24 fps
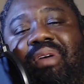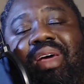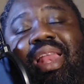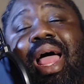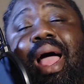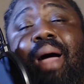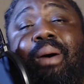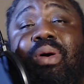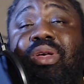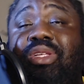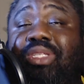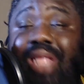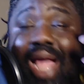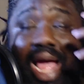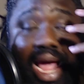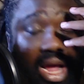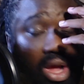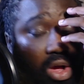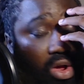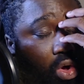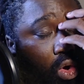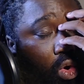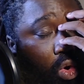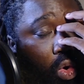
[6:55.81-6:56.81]
And I was
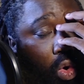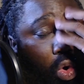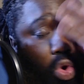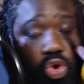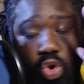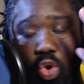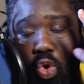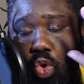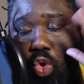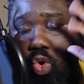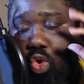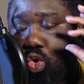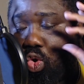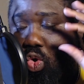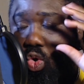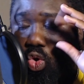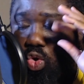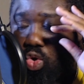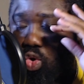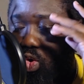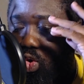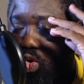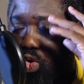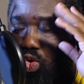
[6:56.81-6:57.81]
like, oh
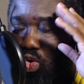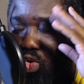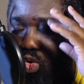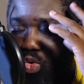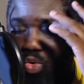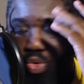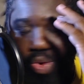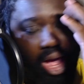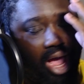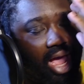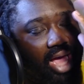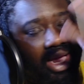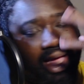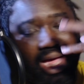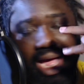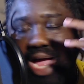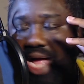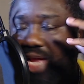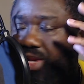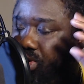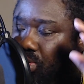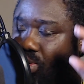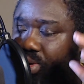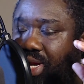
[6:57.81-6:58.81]
no, I
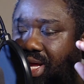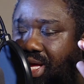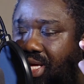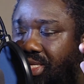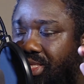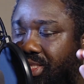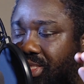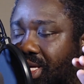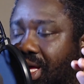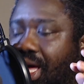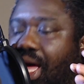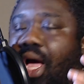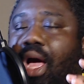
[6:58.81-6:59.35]
can't do this,